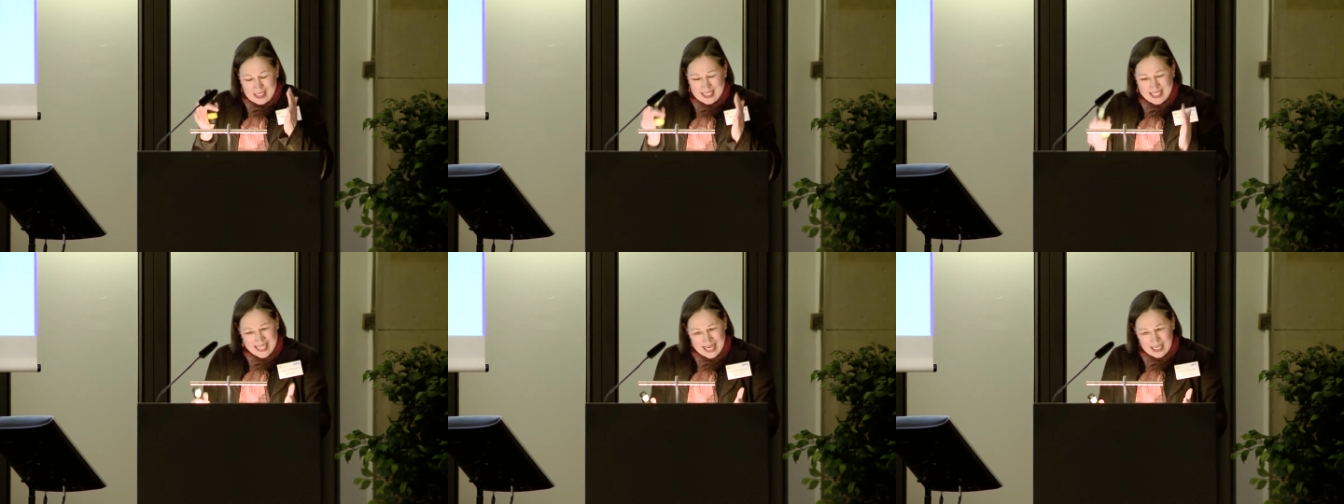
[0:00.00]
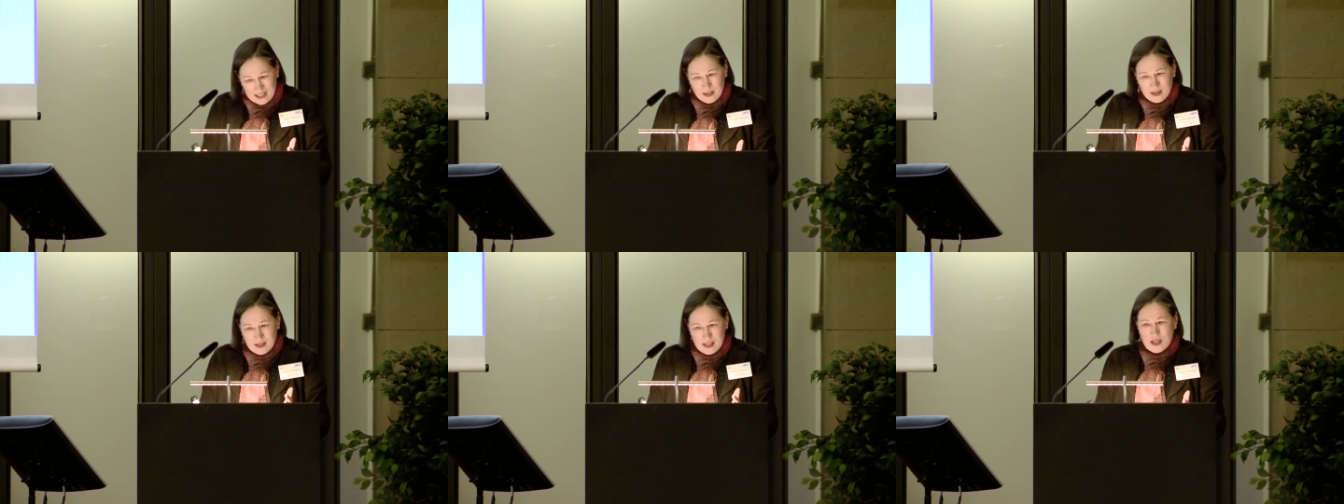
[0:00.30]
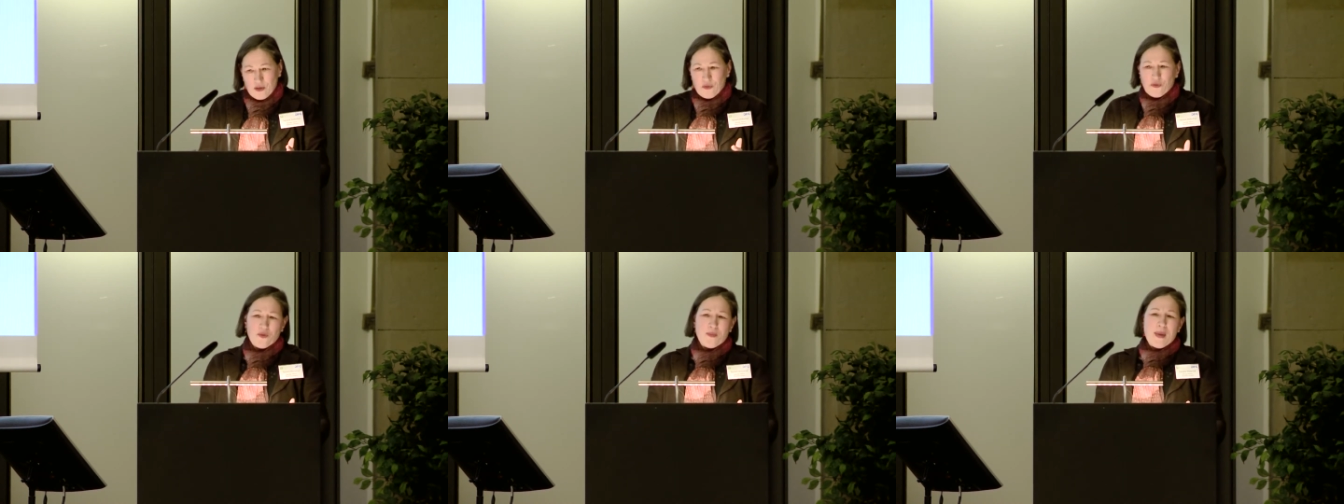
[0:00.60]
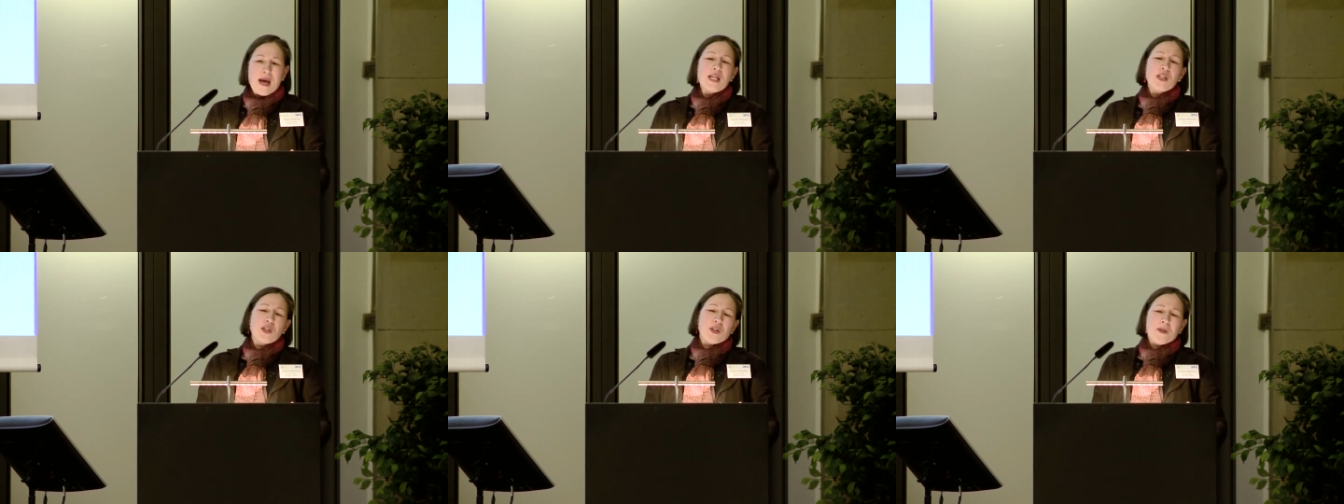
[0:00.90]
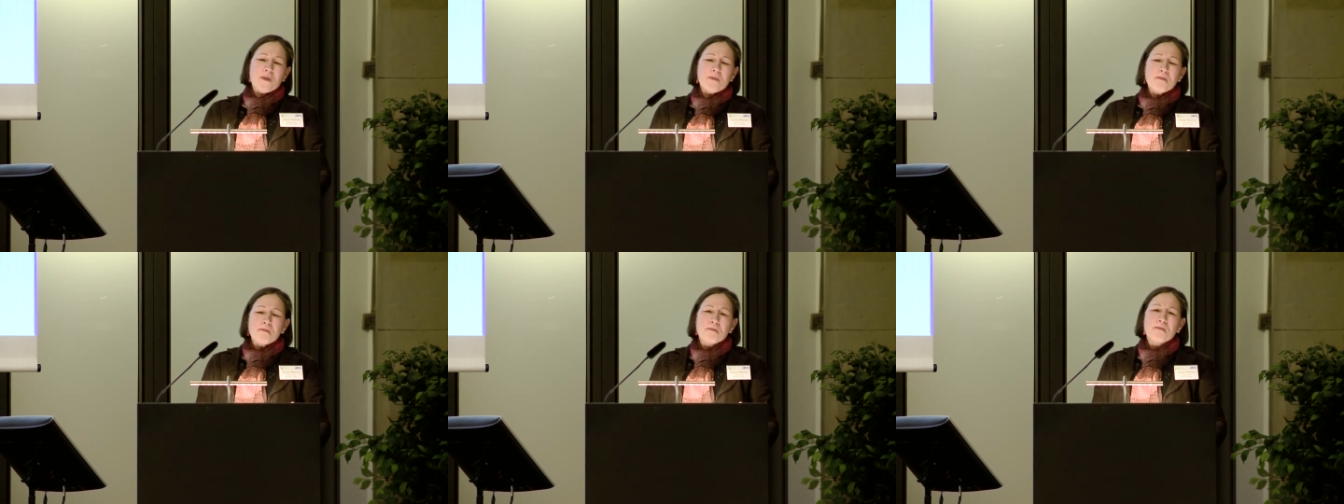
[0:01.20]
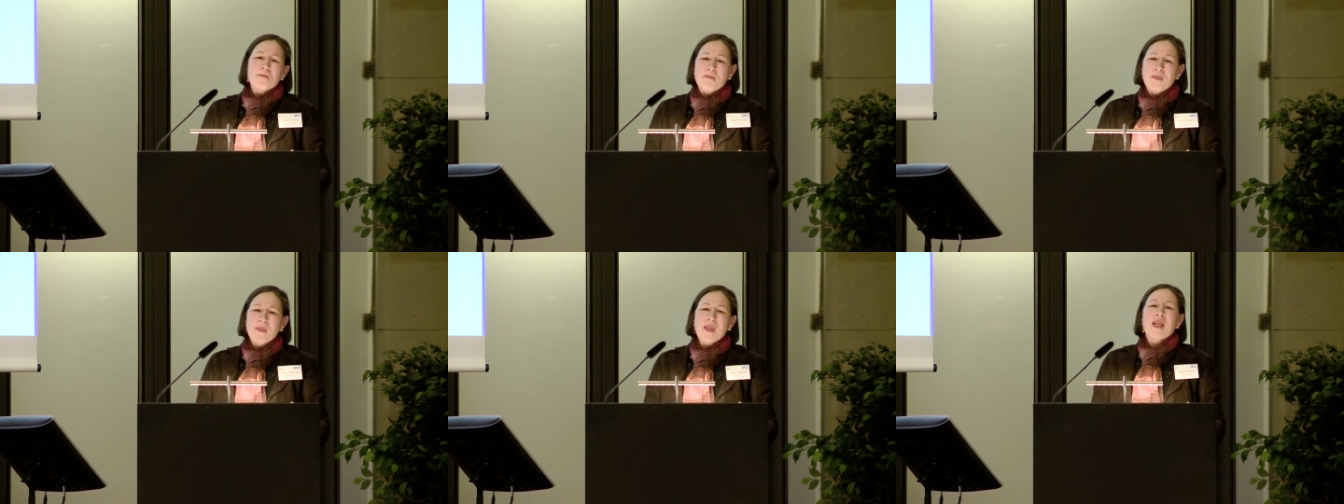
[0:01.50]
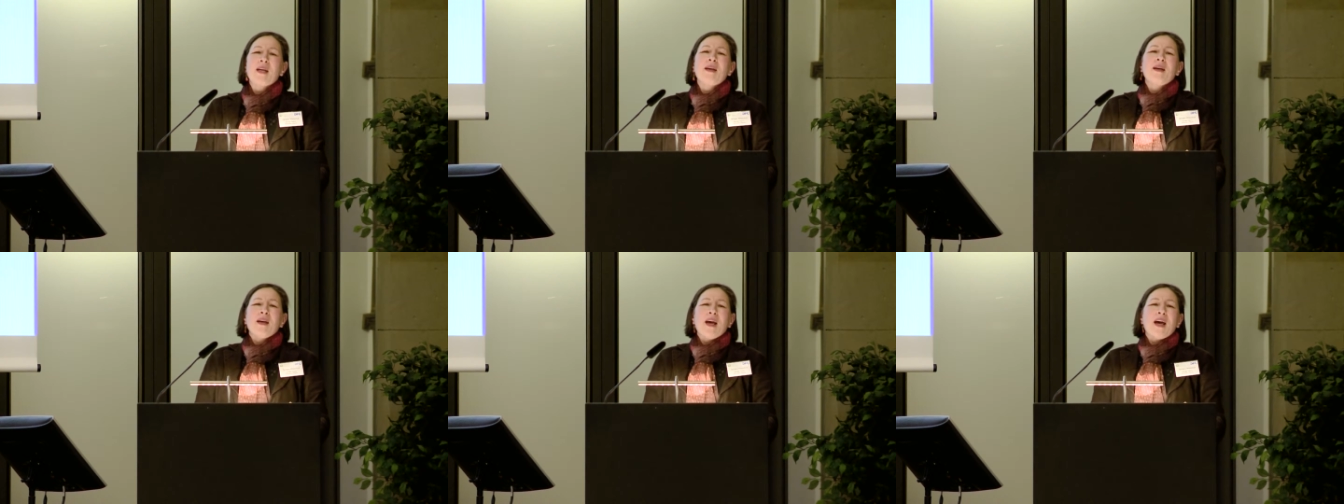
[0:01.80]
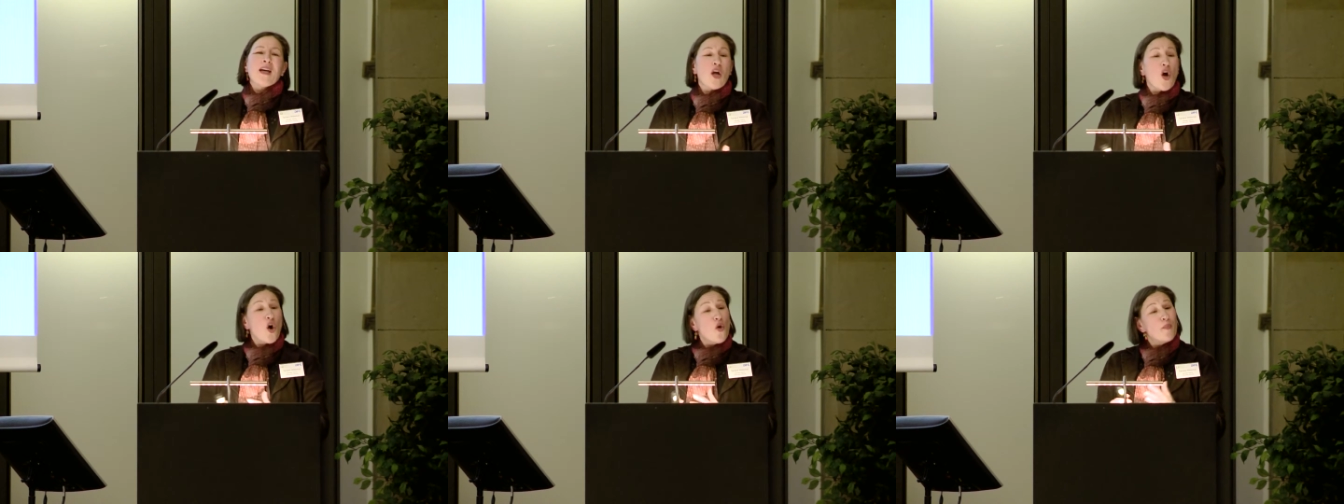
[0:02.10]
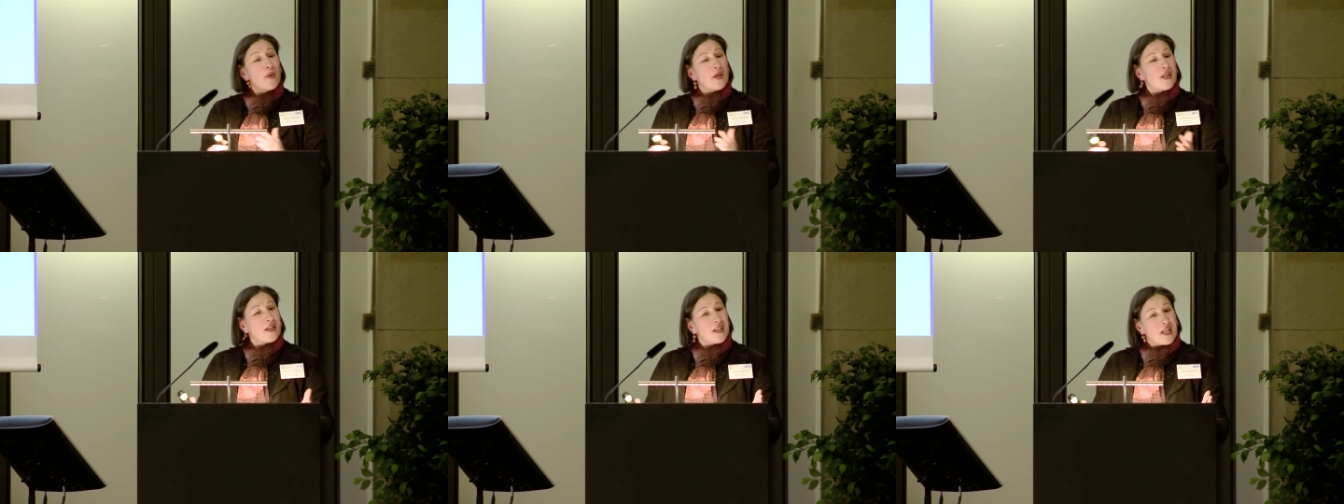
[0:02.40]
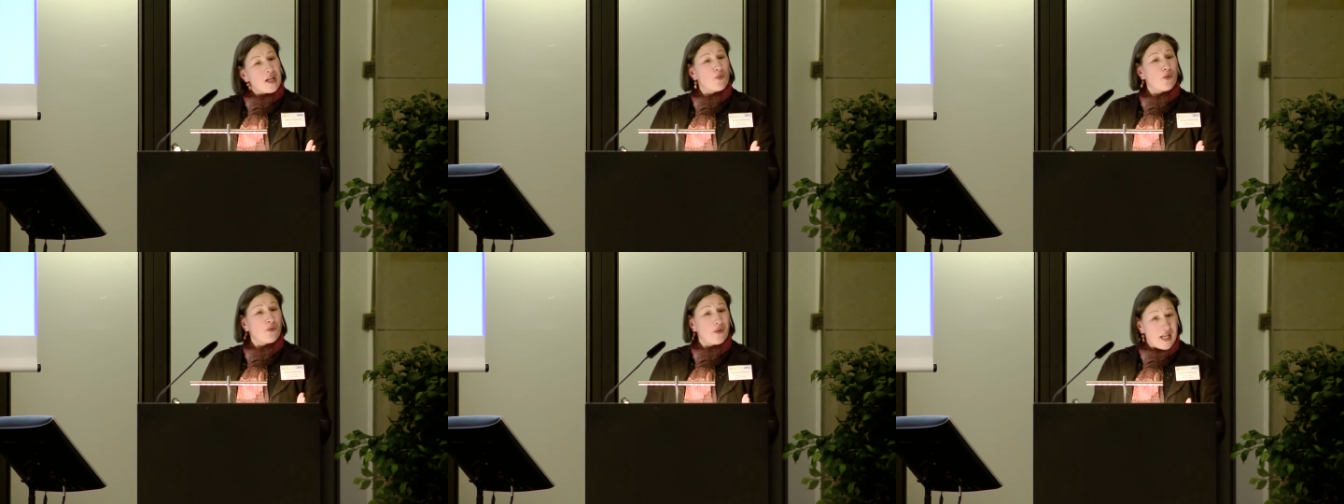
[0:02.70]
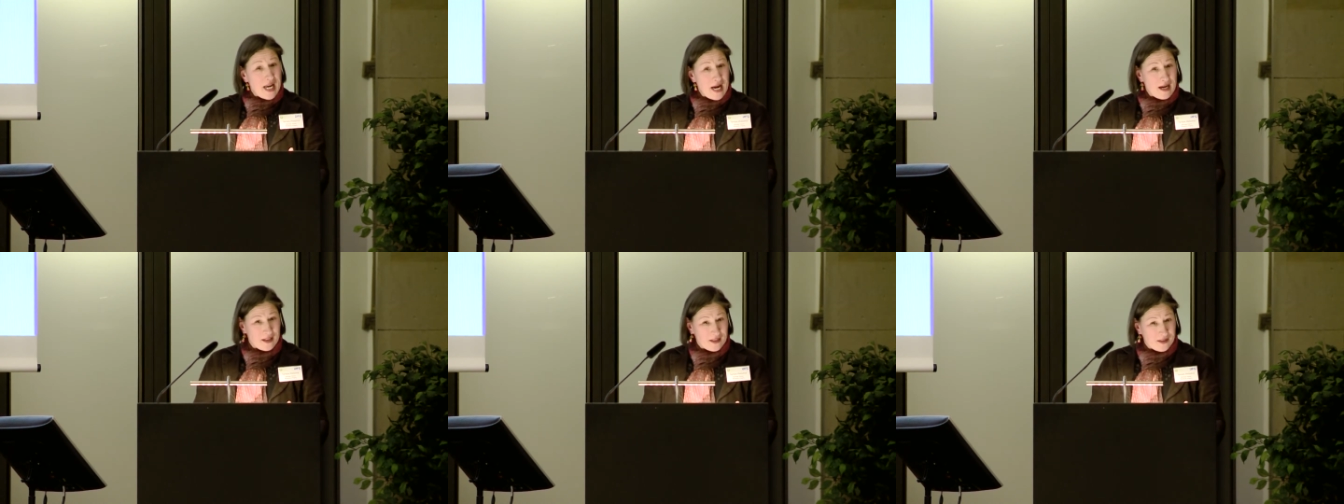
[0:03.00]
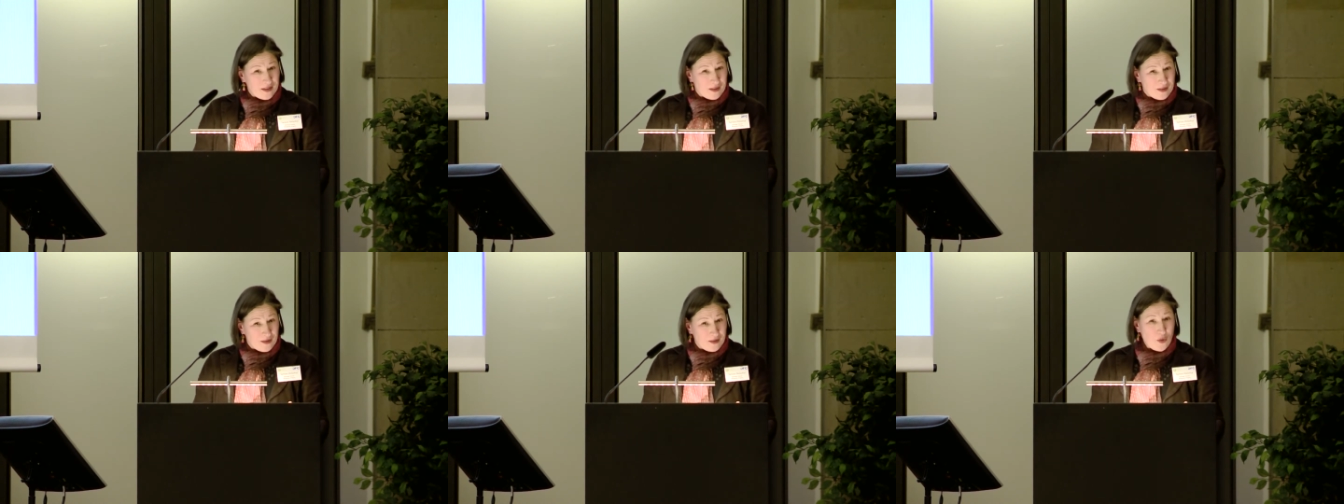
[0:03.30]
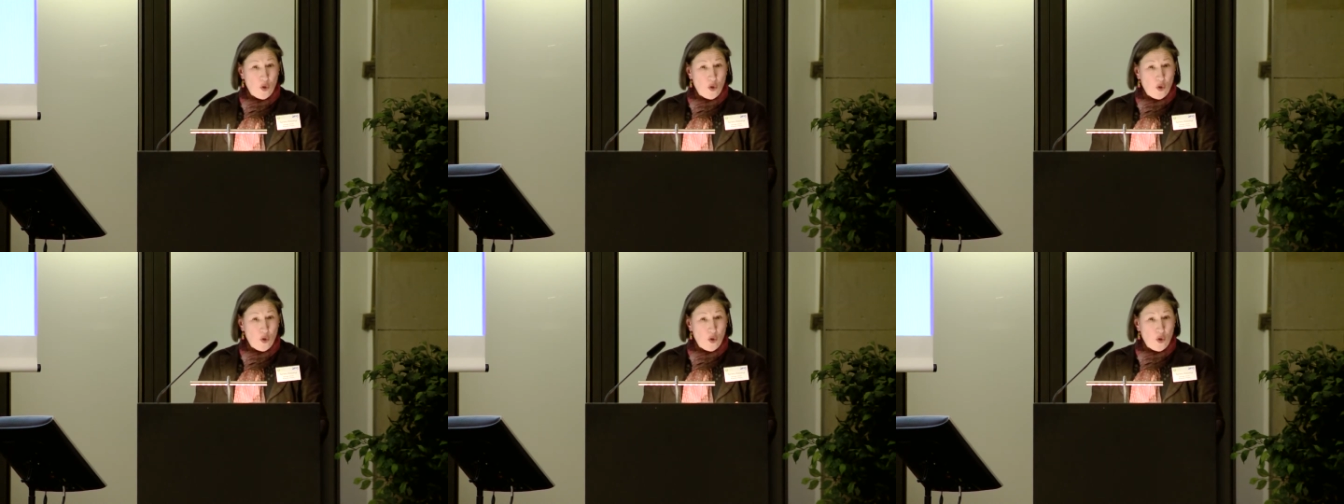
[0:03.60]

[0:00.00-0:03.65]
get the information and hoping that they will react.